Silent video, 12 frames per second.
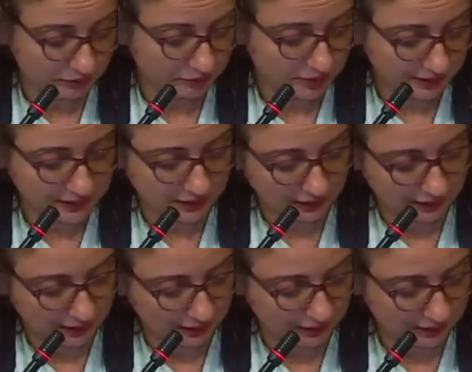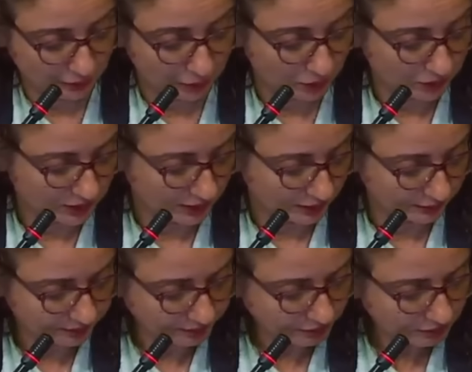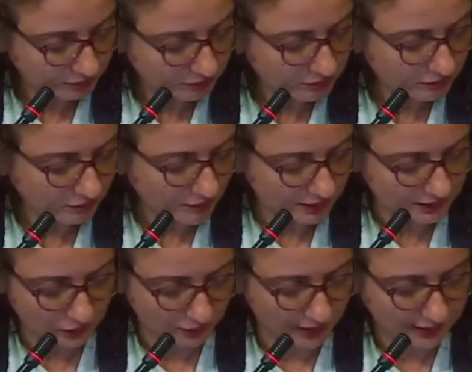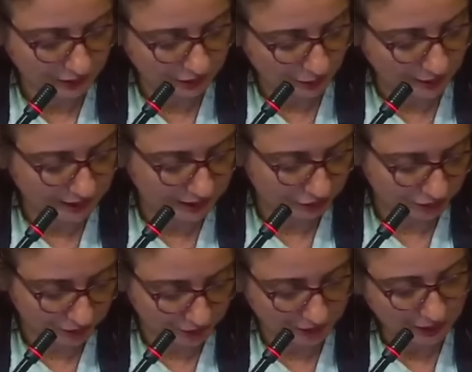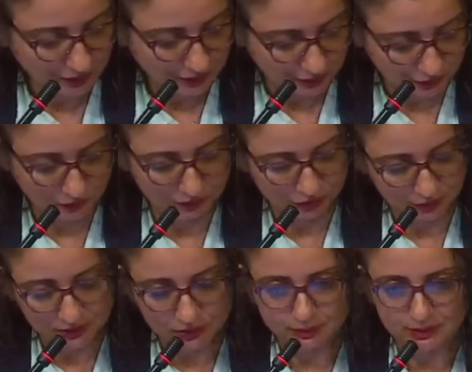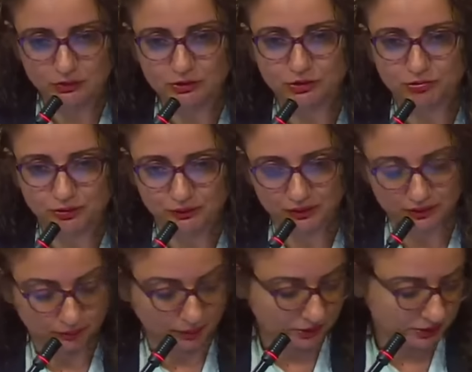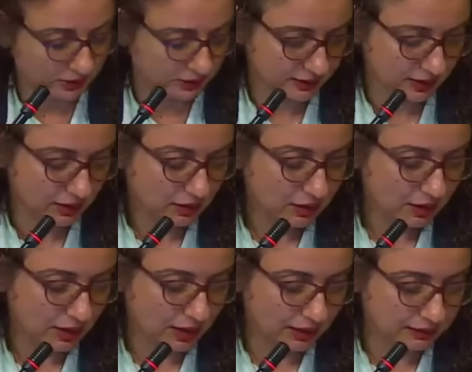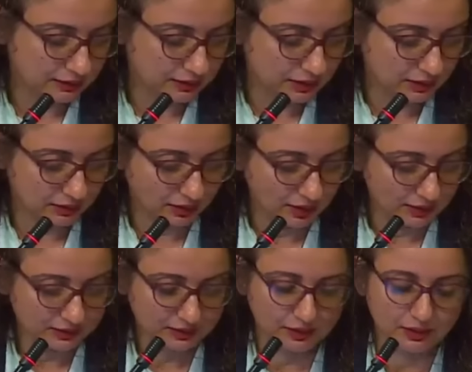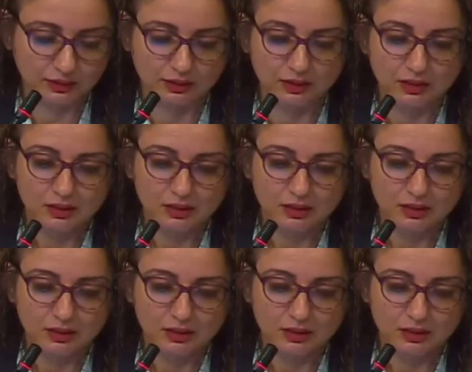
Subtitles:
basically supporting. So the accountability for not only for Israel but also for third parties. And the last thing,